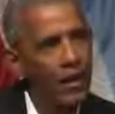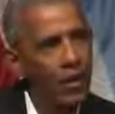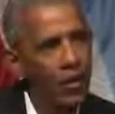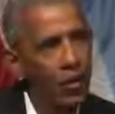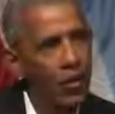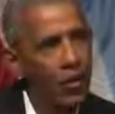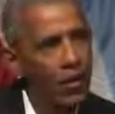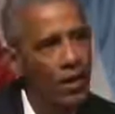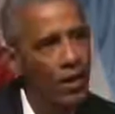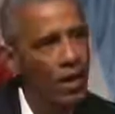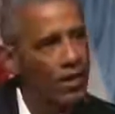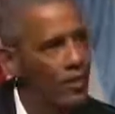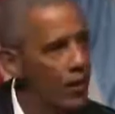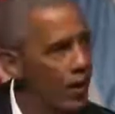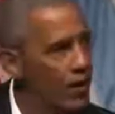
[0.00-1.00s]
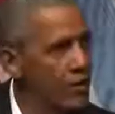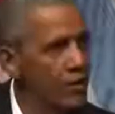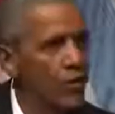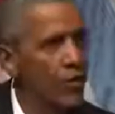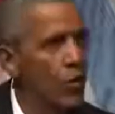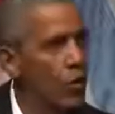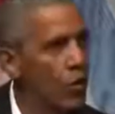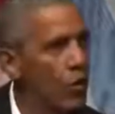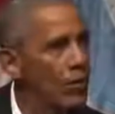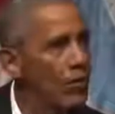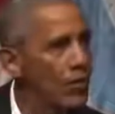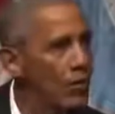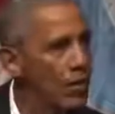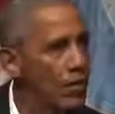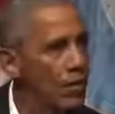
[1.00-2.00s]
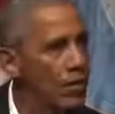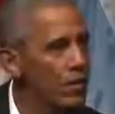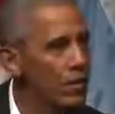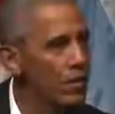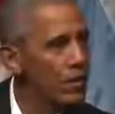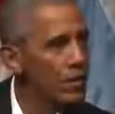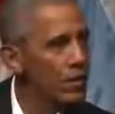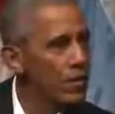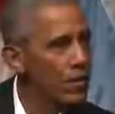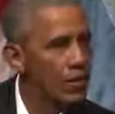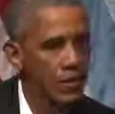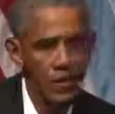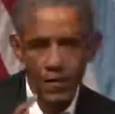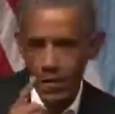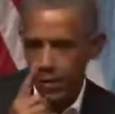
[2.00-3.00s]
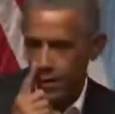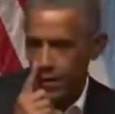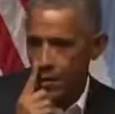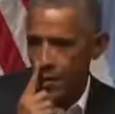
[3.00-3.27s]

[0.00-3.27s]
nor did I transform these communities